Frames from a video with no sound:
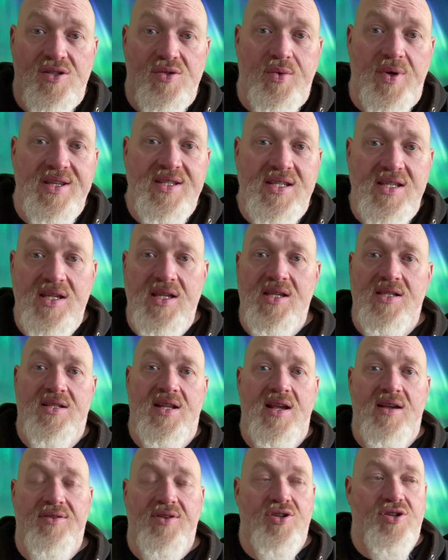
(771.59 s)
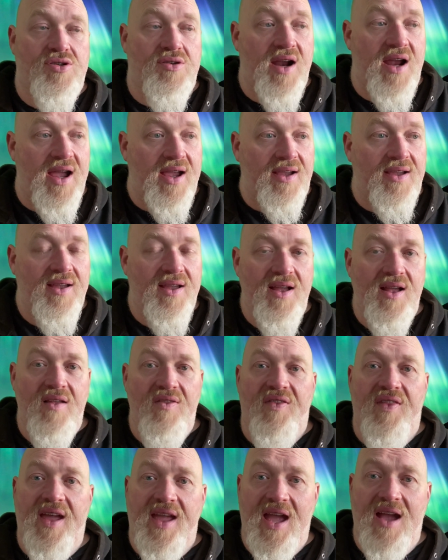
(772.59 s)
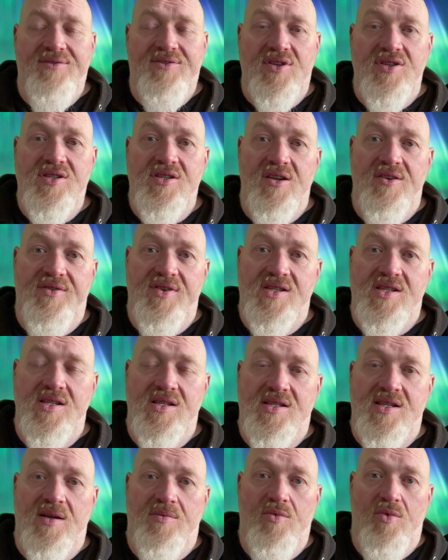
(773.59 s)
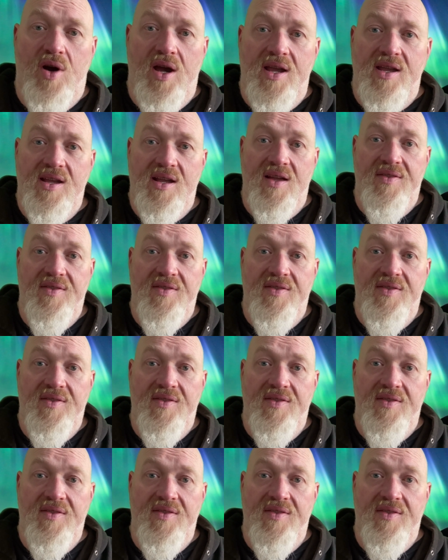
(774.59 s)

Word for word: 20 years down the track they have to surface in some way.